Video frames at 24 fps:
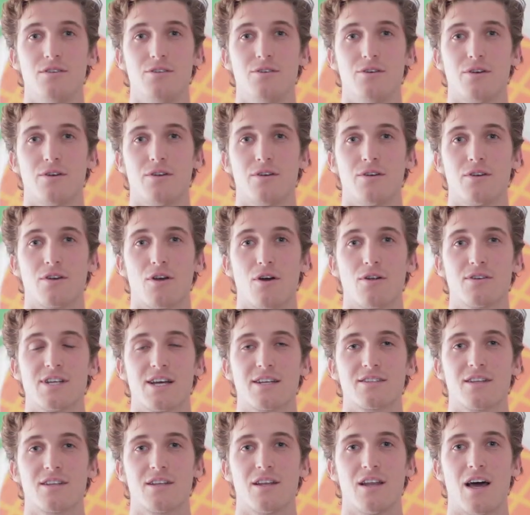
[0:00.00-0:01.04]
you can
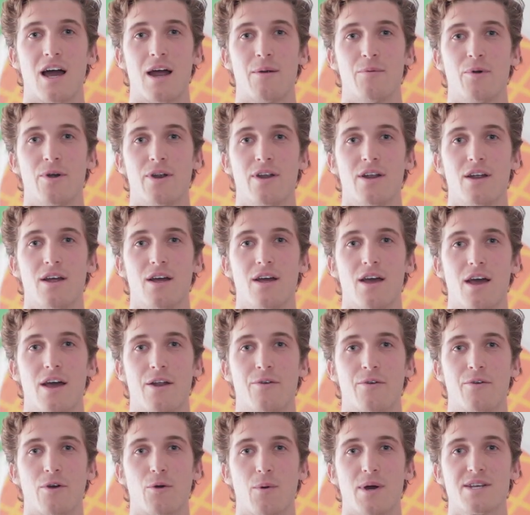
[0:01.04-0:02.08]
contact the library
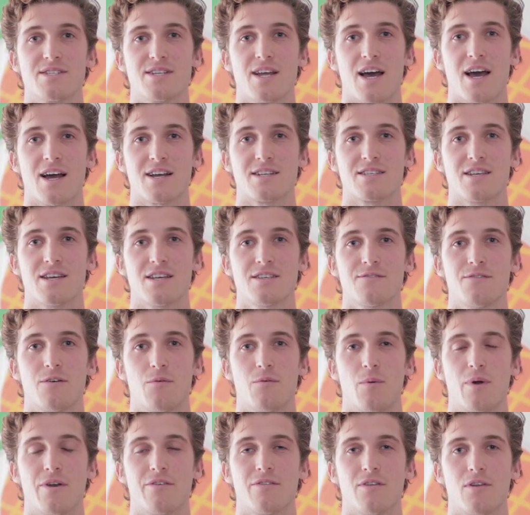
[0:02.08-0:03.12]
and request access
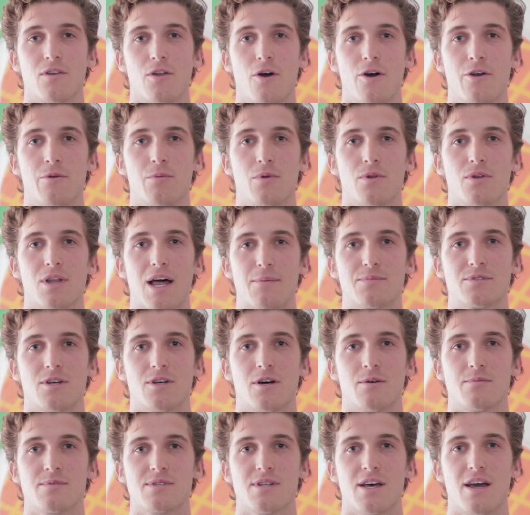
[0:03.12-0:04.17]
for one of the loanable
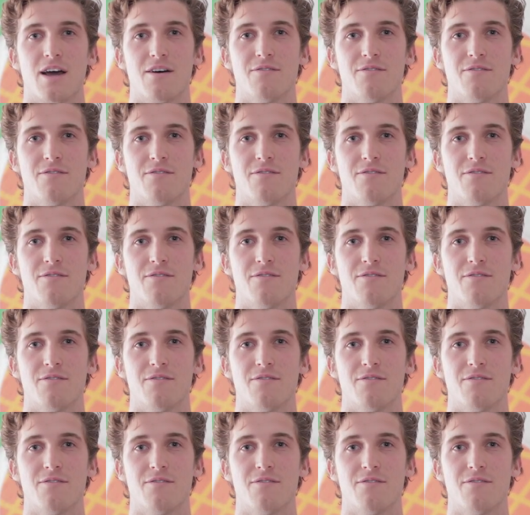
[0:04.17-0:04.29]
laptops they